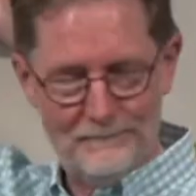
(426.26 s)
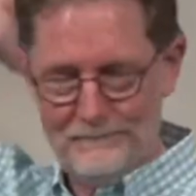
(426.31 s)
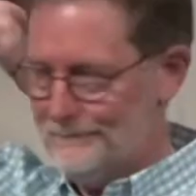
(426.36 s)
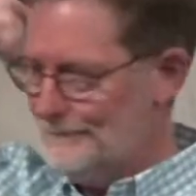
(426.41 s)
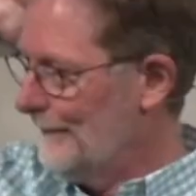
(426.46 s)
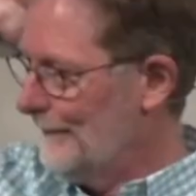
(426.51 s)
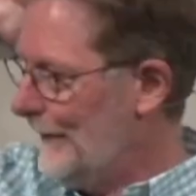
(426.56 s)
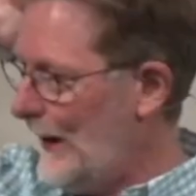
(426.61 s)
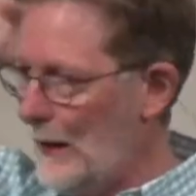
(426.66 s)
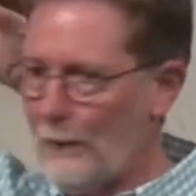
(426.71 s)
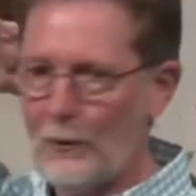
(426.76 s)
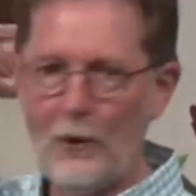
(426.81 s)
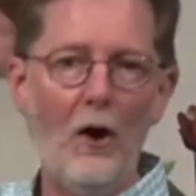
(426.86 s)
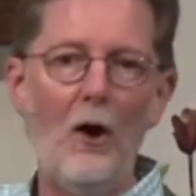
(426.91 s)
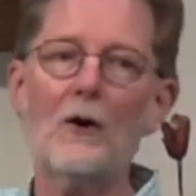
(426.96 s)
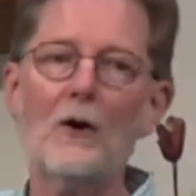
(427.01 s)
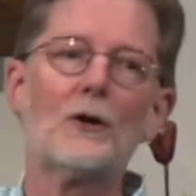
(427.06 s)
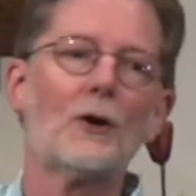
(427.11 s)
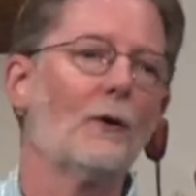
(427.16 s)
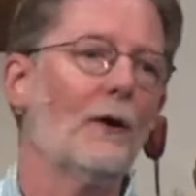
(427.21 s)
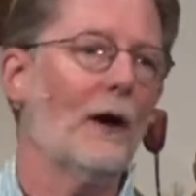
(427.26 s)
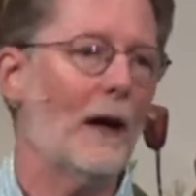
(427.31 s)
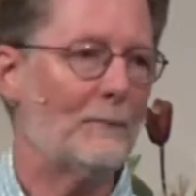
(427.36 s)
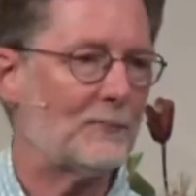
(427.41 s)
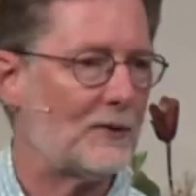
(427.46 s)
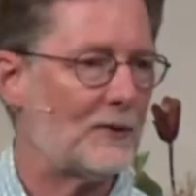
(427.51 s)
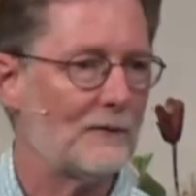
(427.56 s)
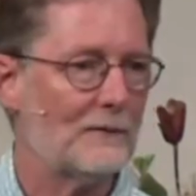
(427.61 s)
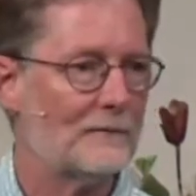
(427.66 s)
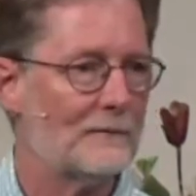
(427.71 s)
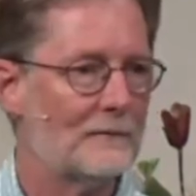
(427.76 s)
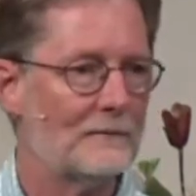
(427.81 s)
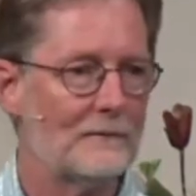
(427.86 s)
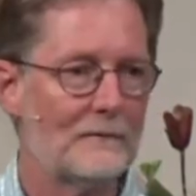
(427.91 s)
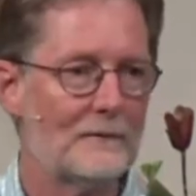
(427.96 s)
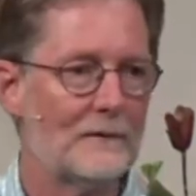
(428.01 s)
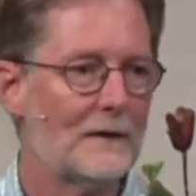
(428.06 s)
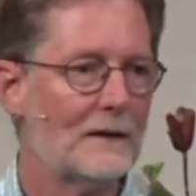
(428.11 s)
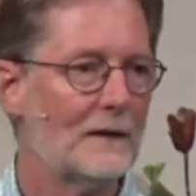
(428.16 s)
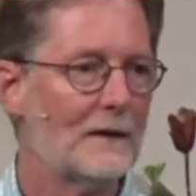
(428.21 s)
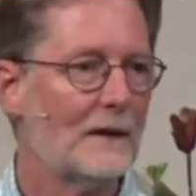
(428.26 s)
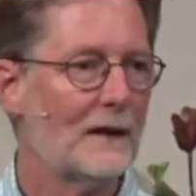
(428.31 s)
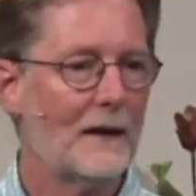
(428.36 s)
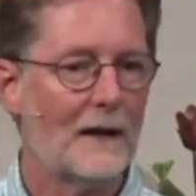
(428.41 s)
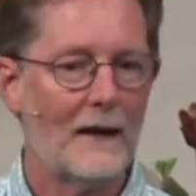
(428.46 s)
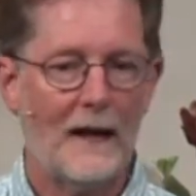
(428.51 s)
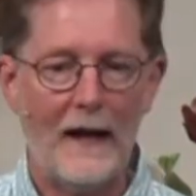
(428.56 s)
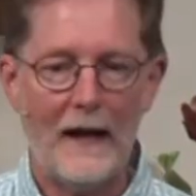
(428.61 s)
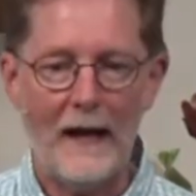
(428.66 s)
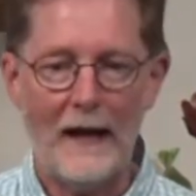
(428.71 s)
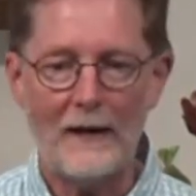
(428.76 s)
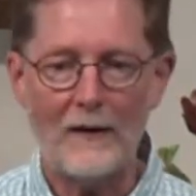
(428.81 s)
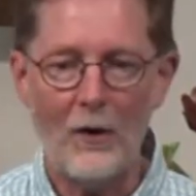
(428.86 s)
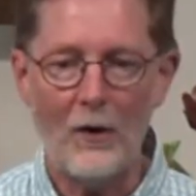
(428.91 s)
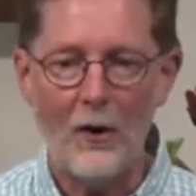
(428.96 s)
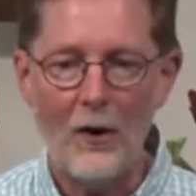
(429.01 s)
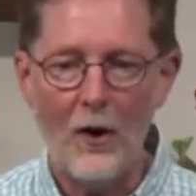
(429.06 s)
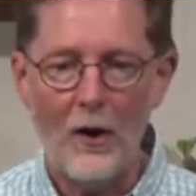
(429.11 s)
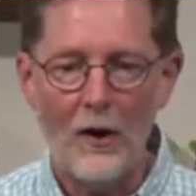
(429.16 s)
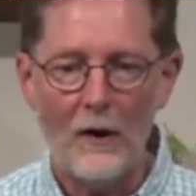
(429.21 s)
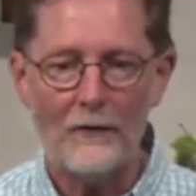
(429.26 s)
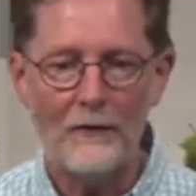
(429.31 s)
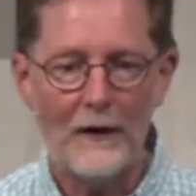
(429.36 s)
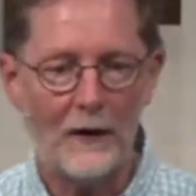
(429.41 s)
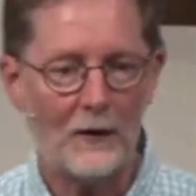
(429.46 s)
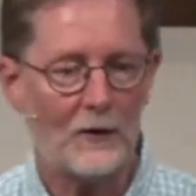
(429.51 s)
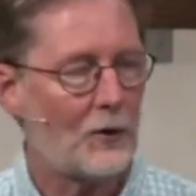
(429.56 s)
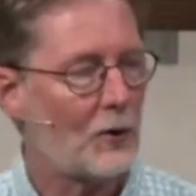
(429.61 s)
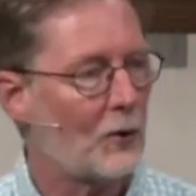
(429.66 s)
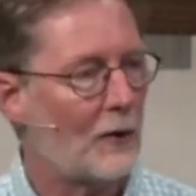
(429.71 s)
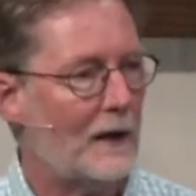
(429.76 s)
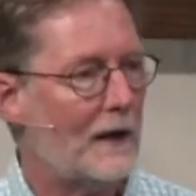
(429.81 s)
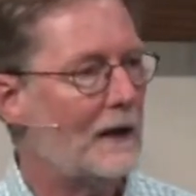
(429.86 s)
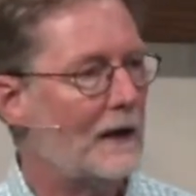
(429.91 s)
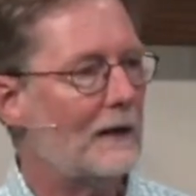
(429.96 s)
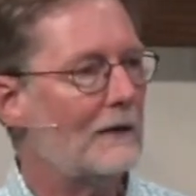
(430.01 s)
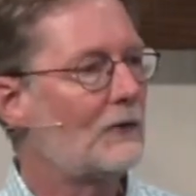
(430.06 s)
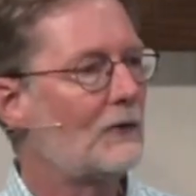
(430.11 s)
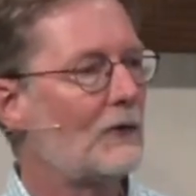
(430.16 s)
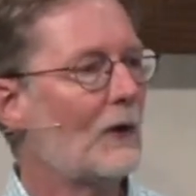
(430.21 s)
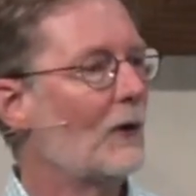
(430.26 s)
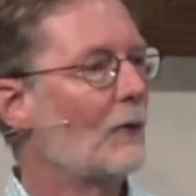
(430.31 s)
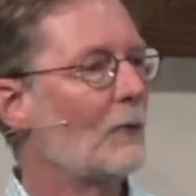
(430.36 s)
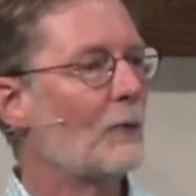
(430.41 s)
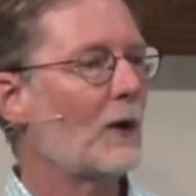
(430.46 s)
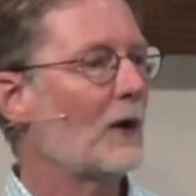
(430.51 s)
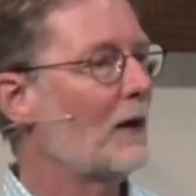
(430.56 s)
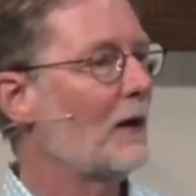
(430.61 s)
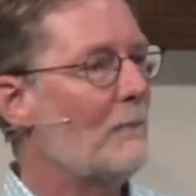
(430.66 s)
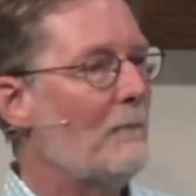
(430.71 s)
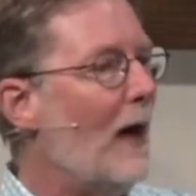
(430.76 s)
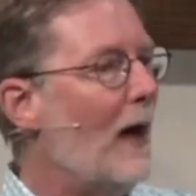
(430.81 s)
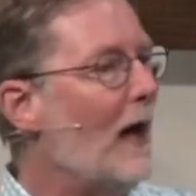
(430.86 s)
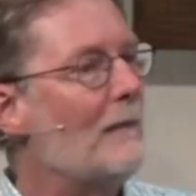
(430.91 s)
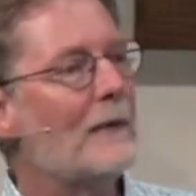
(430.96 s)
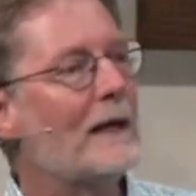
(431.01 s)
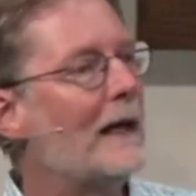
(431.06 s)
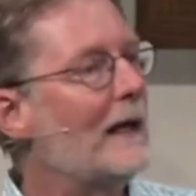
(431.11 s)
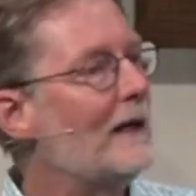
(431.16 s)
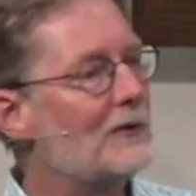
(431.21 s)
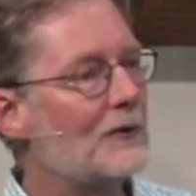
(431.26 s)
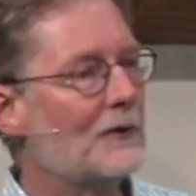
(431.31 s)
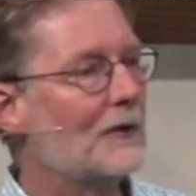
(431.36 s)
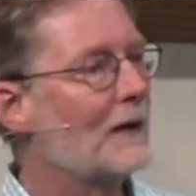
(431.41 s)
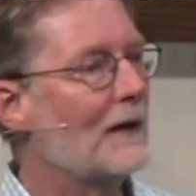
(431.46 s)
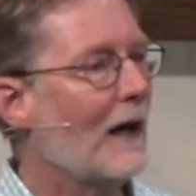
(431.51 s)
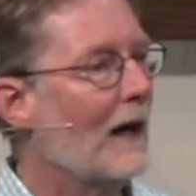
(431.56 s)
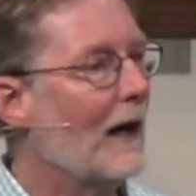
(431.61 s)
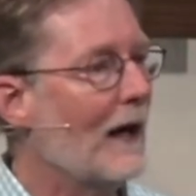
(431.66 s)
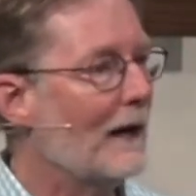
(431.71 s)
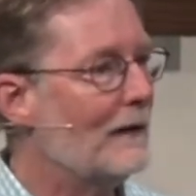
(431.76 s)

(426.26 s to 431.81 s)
they were all corrupt and their creeds were an abomination to God.